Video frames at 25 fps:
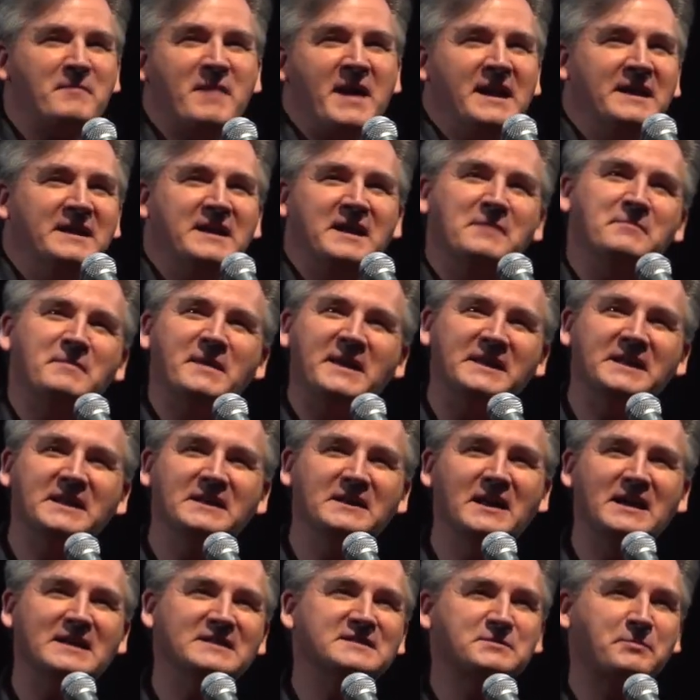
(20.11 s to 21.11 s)
made him any
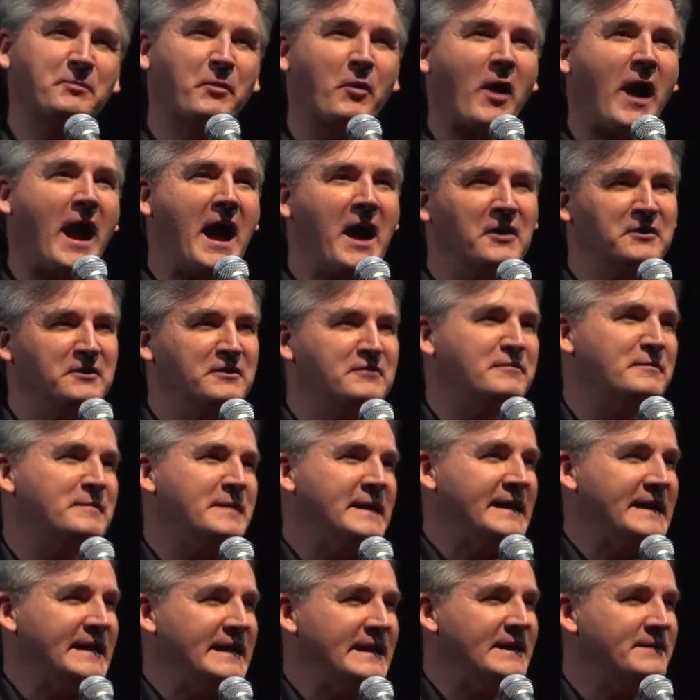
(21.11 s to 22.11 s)
less proud of
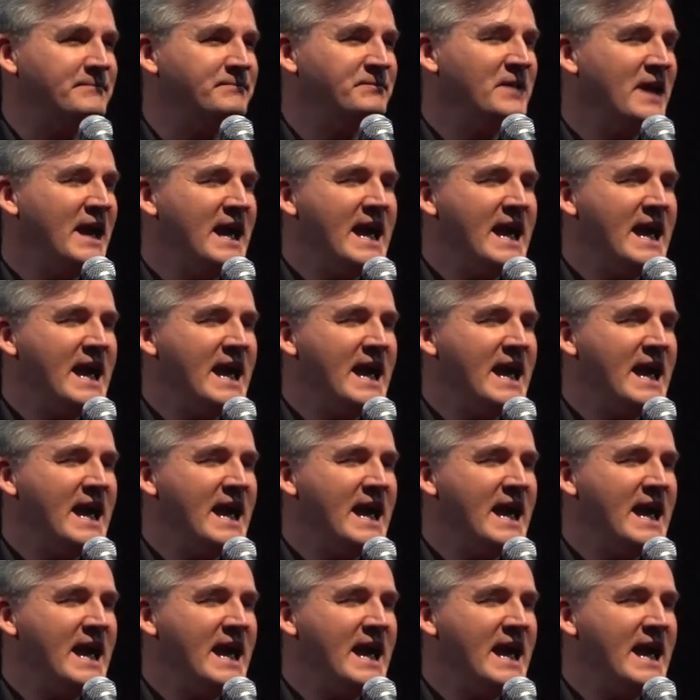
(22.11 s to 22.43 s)
me.